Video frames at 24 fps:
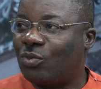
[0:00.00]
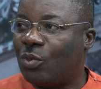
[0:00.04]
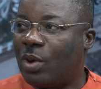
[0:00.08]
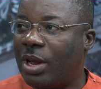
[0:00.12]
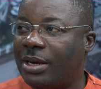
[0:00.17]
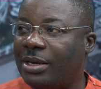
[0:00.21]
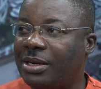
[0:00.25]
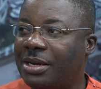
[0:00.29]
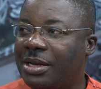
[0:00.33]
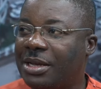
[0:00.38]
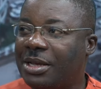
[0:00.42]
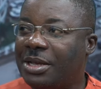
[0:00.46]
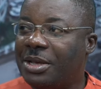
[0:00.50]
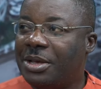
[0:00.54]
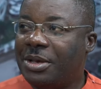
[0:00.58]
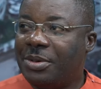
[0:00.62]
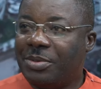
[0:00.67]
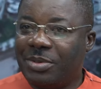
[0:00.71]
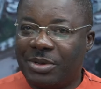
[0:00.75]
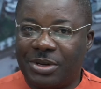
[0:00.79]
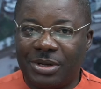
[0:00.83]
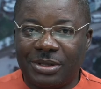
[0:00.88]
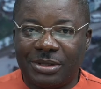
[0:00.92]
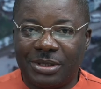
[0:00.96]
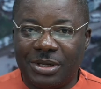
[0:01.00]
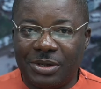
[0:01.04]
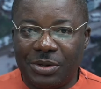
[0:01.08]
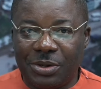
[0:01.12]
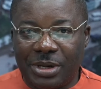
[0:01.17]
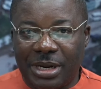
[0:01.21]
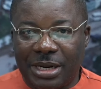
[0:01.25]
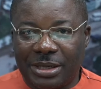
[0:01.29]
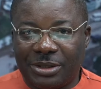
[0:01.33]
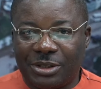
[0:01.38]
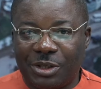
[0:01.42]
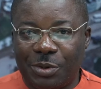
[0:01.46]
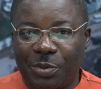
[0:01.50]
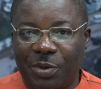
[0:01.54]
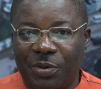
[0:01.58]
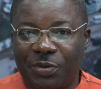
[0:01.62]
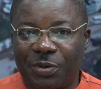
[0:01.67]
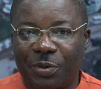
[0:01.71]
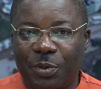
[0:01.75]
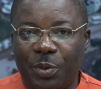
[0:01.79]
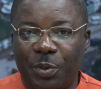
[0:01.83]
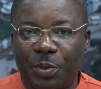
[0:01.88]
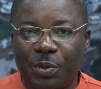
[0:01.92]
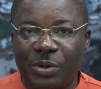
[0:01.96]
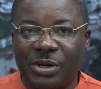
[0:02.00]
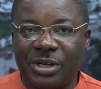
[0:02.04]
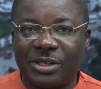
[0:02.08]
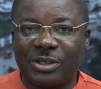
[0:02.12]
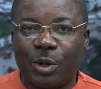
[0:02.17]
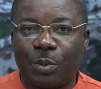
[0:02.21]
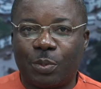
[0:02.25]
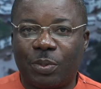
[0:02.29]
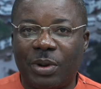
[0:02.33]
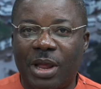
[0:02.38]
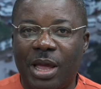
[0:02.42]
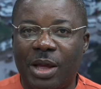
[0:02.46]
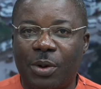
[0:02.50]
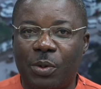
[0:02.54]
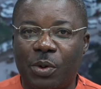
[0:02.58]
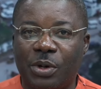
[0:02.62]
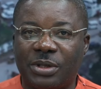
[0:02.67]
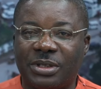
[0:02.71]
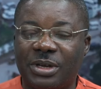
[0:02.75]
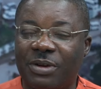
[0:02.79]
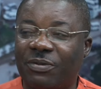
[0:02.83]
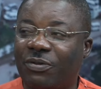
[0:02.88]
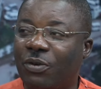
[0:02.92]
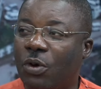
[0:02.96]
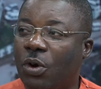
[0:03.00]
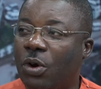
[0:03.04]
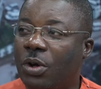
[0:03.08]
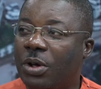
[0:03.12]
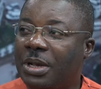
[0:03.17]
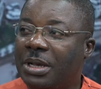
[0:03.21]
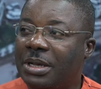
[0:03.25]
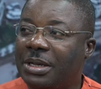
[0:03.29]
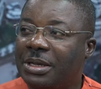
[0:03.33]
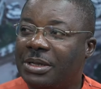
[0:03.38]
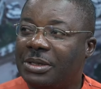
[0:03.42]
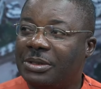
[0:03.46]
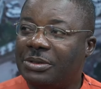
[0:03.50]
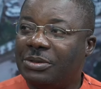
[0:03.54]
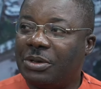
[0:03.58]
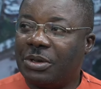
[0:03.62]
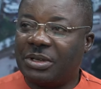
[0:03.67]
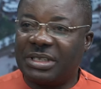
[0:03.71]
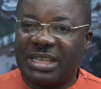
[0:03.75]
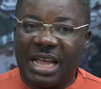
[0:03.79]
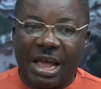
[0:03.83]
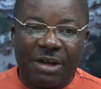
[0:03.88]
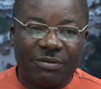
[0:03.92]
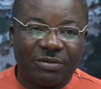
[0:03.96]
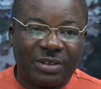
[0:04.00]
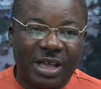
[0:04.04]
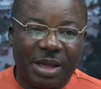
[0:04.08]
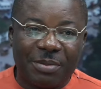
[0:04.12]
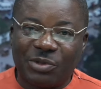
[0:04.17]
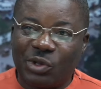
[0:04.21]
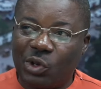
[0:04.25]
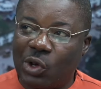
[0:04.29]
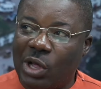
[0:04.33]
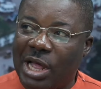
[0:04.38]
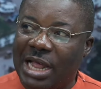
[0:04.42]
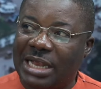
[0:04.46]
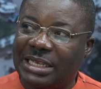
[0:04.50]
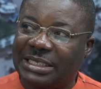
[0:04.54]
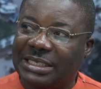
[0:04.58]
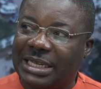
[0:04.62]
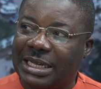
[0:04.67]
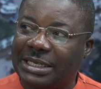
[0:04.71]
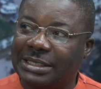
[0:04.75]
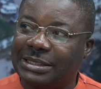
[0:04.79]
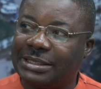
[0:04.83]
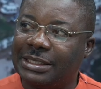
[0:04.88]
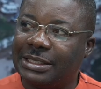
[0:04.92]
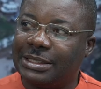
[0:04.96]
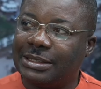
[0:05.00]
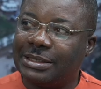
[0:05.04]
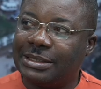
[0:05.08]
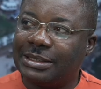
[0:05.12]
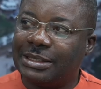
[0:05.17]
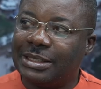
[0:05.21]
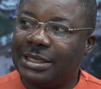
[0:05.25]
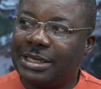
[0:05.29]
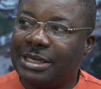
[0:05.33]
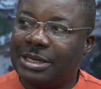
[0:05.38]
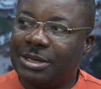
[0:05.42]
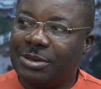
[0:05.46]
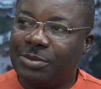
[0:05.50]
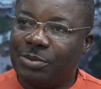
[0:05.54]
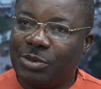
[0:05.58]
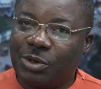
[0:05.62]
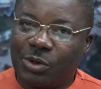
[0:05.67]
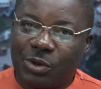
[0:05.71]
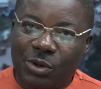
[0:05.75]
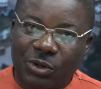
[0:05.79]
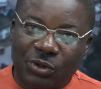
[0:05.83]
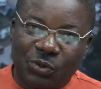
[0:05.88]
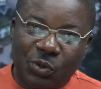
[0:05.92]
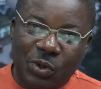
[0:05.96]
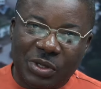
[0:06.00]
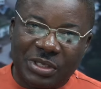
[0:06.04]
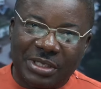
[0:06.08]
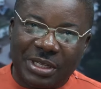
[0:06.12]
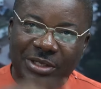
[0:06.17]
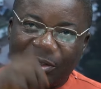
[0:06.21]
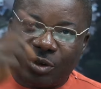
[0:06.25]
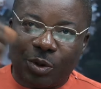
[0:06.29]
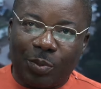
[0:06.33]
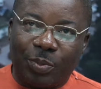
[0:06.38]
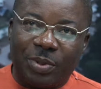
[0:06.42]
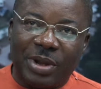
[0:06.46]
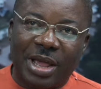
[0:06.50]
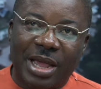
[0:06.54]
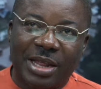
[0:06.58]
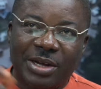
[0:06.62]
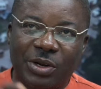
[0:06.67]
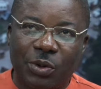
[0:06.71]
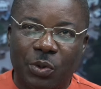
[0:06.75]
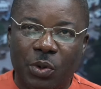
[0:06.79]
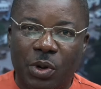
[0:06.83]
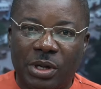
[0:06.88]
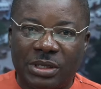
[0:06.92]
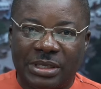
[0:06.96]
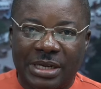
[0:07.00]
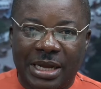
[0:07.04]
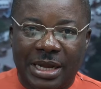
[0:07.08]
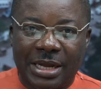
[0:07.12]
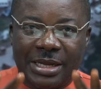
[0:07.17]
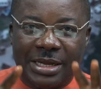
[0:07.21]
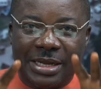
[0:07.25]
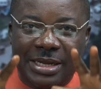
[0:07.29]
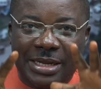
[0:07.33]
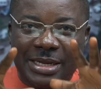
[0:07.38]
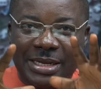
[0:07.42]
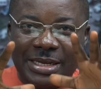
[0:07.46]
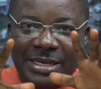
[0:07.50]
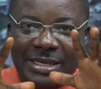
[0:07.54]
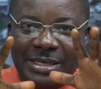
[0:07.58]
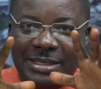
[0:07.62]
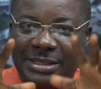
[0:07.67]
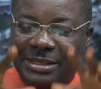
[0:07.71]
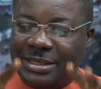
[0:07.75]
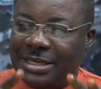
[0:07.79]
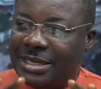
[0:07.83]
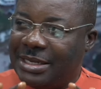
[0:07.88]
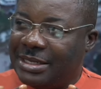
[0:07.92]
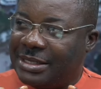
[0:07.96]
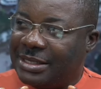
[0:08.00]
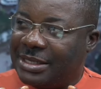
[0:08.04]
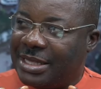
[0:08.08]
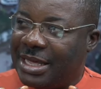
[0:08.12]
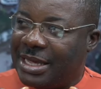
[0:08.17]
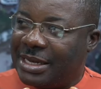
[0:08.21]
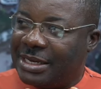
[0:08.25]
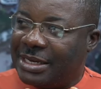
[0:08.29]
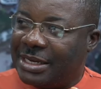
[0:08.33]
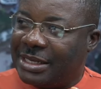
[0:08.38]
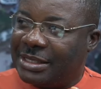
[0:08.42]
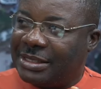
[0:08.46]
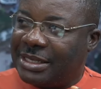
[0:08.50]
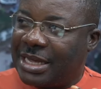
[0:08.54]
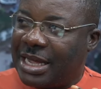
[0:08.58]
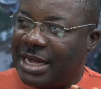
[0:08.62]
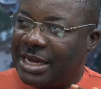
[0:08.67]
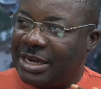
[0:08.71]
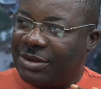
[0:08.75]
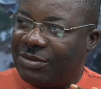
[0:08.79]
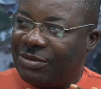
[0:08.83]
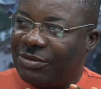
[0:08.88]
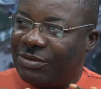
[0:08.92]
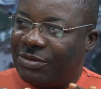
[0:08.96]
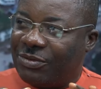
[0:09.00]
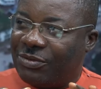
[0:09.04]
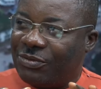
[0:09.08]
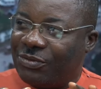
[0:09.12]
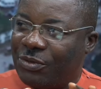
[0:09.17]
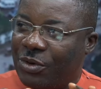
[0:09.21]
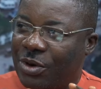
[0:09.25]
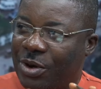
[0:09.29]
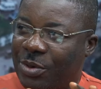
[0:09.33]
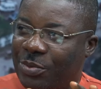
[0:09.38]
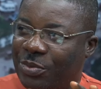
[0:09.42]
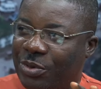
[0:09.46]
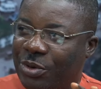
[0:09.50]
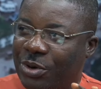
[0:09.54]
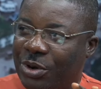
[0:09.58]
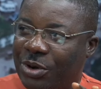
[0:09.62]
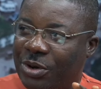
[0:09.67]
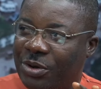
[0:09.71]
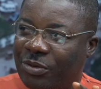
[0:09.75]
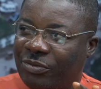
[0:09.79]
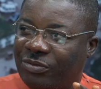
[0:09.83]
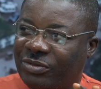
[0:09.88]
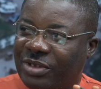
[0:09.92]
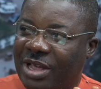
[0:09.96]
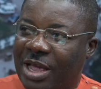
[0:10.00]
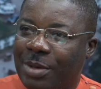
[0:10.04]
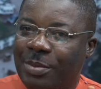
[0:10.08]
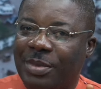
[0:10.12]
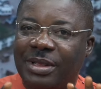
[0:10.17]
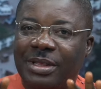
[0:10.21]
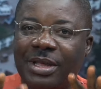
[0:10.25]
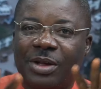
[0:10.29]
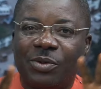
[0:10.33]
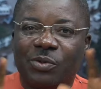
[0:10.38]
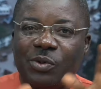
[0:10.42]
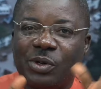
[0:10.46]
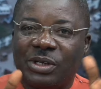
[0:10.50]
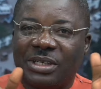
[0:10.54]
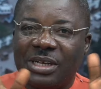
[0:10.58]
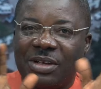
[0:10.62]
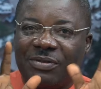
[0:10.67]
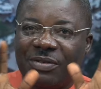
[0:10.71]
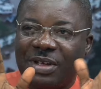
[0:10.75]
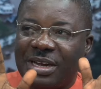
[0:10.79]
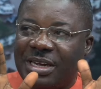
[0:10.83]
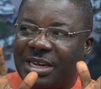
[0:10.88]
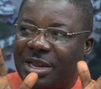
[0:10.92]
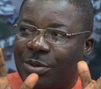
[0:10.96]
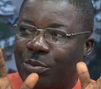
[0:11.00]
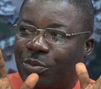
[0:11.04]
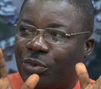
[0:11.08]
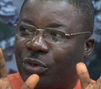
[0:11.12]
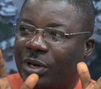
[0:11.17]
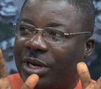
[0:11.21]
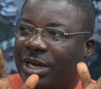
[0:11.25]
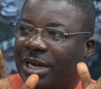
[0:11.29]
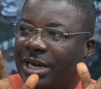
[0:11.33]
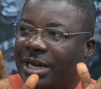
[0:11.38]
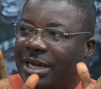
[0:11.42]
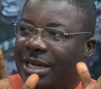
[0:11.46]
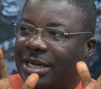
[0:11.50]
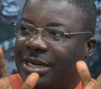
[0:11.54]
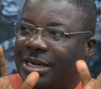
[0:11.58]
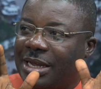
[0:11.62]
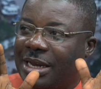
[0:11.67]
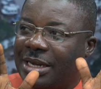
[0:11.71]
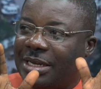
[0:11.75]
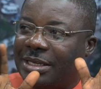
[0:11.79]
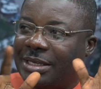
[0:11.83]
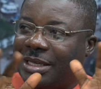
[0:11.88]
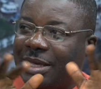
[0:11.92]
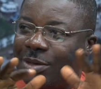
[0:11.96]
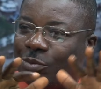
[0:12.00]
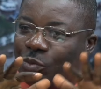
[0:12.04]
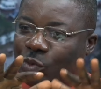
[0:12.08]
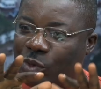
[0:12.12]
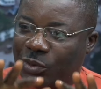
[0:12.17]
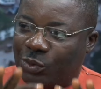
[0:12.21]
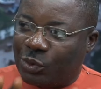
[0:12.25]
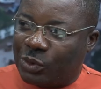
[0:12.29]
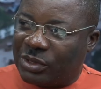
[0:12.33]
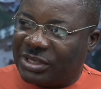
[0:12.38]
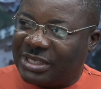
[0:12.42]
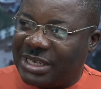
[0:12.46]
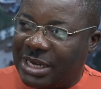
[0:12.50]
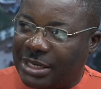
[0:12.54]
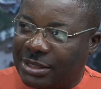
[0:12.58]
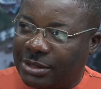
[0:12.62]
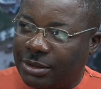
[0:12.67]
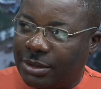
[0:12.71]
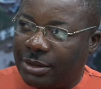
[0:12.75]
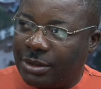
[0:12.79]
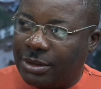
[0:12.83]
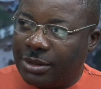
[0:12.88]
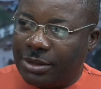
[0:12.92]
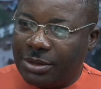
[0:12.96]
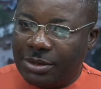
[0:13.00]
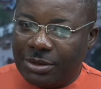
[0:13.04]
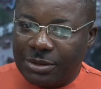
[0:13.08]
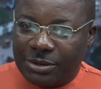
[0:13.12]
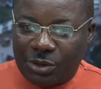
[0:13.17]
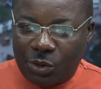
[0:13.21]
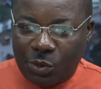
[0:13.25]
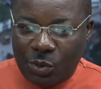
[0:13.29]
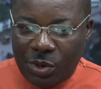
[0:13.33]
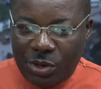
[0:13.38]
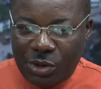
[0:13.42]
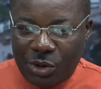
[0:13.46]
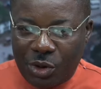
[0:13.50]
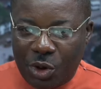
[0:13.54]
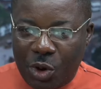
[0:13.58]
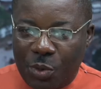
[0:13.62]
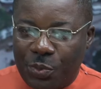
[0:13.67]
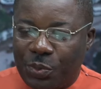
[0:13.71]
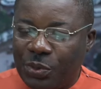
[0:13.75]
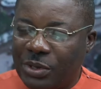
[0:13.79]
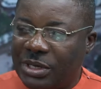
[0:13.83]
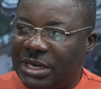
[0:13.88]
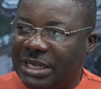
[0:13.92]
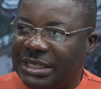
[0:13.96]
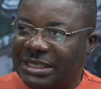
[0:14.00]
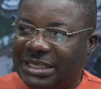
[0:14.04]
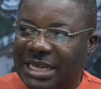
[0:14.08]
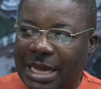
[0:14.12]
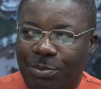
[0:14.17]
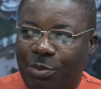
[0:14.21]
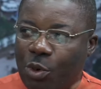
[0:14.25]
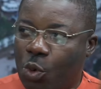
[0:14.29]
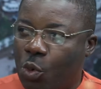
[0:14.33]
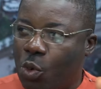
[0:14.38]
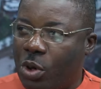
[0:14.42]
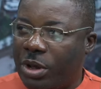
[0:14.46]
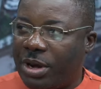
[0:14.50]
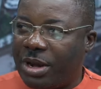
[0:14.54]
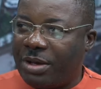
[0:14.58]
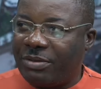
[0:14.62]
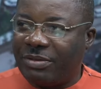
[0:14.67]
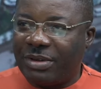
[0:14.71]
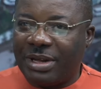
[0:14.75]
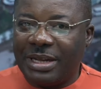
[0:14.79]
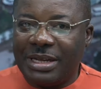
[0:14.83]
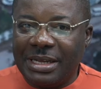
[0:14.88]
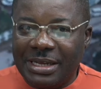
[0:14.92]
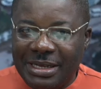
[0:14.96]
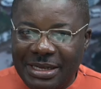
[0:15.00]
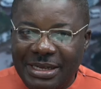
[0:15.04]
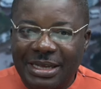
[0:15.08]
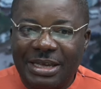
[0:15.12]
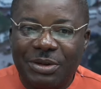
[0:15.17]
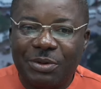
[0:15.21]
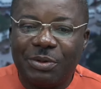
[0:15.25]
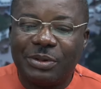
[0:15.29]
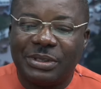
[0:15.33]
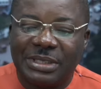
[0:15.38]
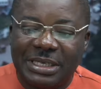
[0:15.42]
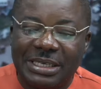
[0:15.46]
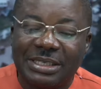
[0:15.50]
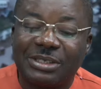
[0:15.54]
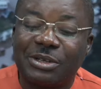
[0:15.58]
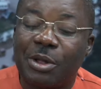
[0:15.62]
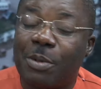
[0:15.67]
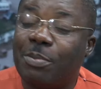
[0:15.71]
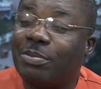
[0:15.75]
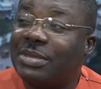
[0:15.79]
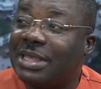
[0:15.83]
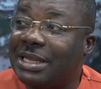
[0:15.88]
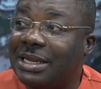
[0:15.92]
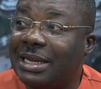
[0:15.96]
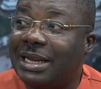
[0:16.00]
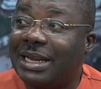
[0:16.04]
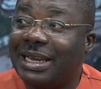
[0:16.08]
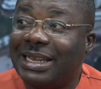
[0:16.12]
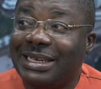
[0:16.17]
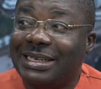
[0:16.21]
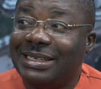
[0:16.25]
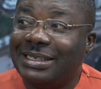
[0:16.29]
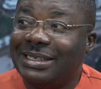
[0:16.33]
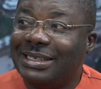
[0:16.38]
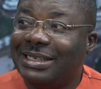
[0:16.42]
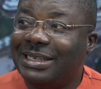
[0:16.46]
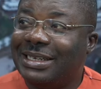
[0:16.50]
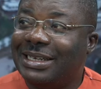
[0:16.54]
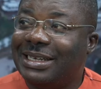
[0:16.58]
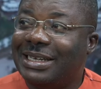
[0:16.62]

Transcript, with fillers: one, because they know that some of the people they supply water for don't have time to go and test it. Because once they supply the water, it sits there in the tank for a period of time, and then whatever debris that it came with will settle. So when you open the tap or whatever, you see something clean.